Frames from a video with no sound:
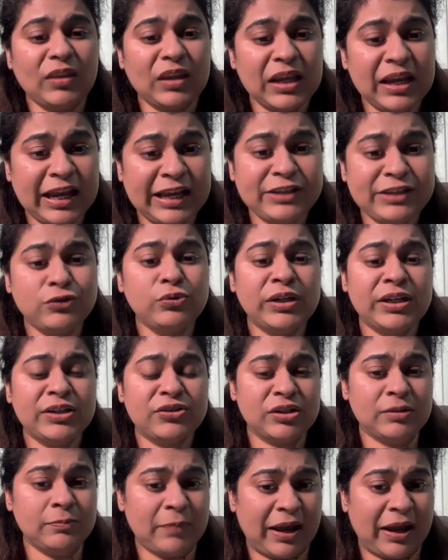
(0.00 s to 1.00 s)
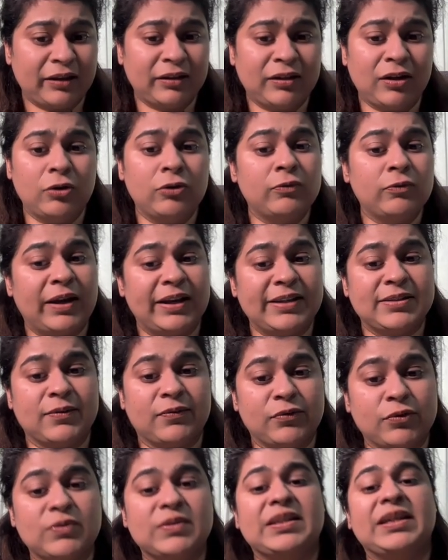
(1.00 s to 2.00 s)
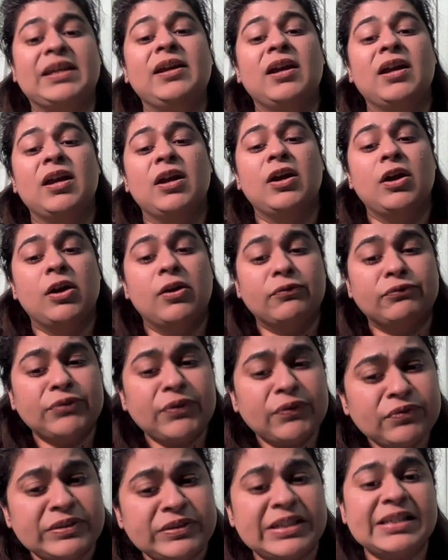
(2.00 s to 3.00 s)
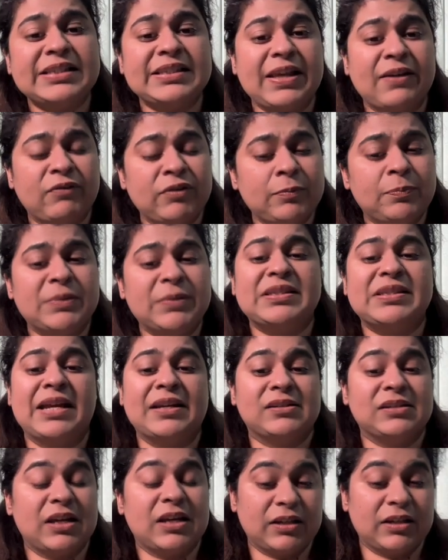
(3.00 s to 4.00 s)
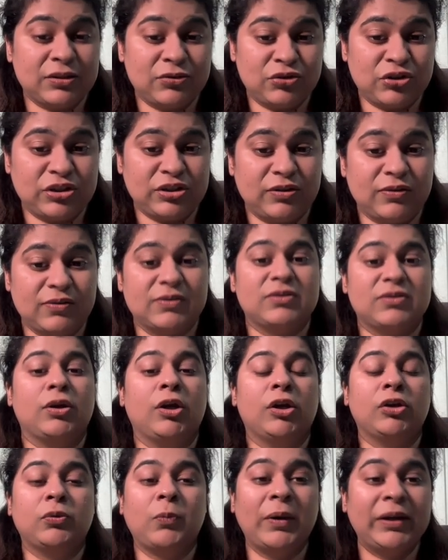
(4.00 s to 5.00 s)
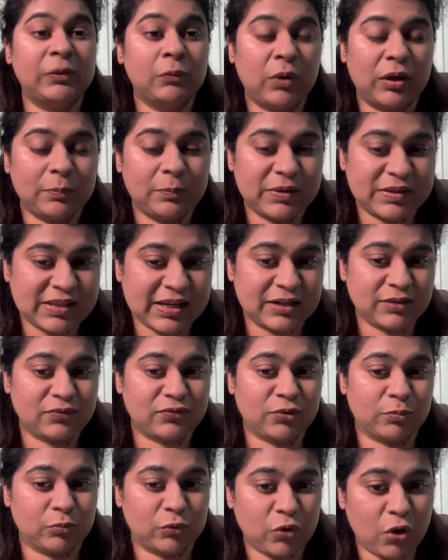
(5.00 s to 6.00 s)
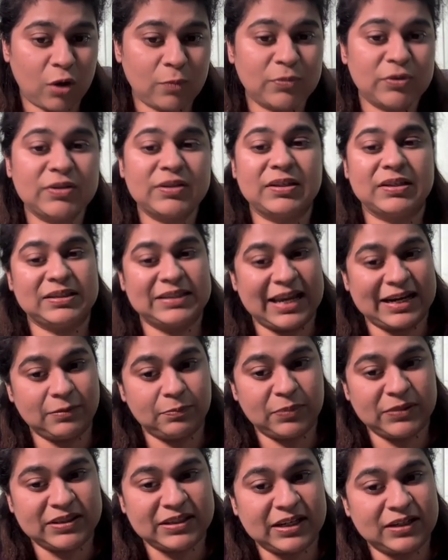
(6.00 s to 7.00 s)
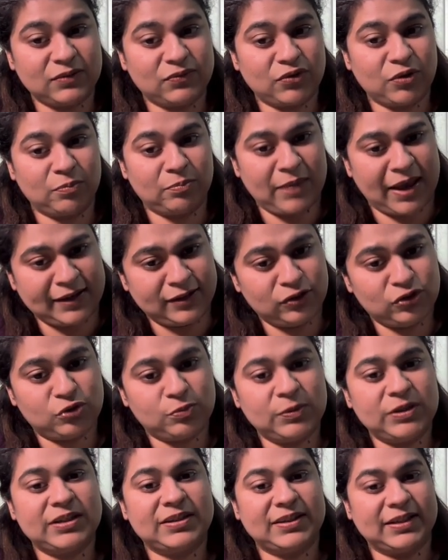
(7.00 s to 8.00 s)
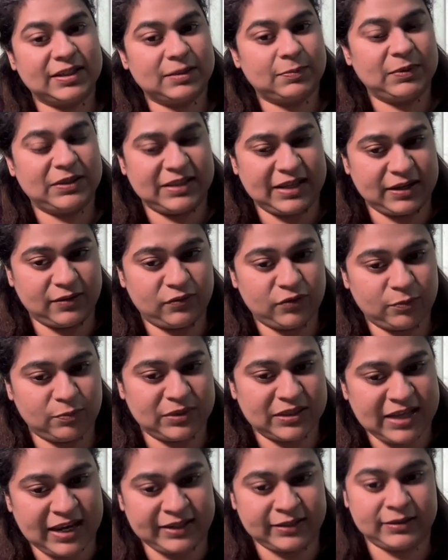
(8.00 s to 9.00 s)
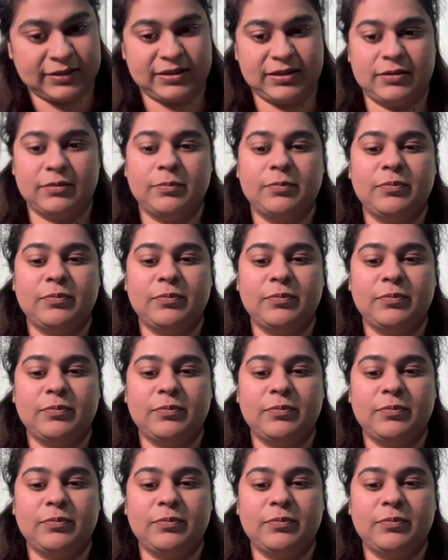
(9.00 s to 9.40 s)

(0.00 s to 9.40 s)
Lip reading: Education background wise, if you see, 57% are engineers, 21% from commerce, 10% from management, 6% from science.